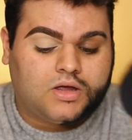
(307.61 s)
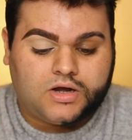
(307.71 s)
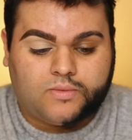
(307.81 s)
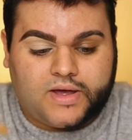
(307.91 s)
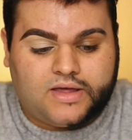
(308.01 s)

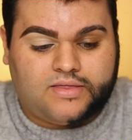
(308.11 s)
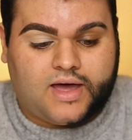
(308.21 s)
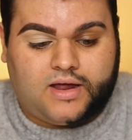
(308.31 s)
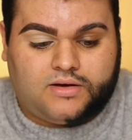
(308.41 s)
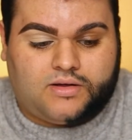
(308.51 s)
in a way
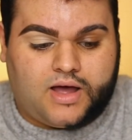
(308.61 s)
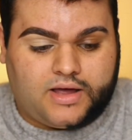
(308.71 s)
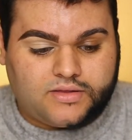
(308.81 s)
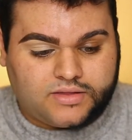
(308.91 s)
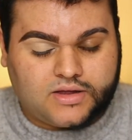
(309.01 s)
that
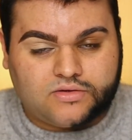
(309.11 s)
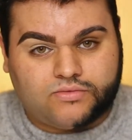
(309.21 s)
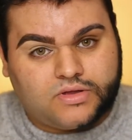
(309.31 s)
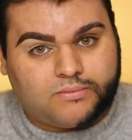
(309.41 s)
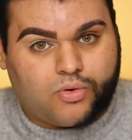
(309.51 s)
I think is
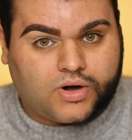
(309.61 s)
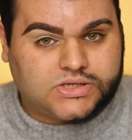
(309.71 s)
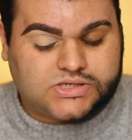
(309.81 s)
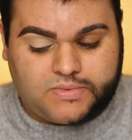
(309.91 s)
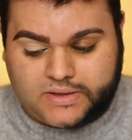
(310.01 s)
really
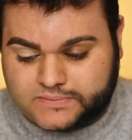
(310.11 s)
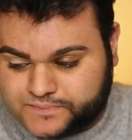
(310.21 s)
important to me.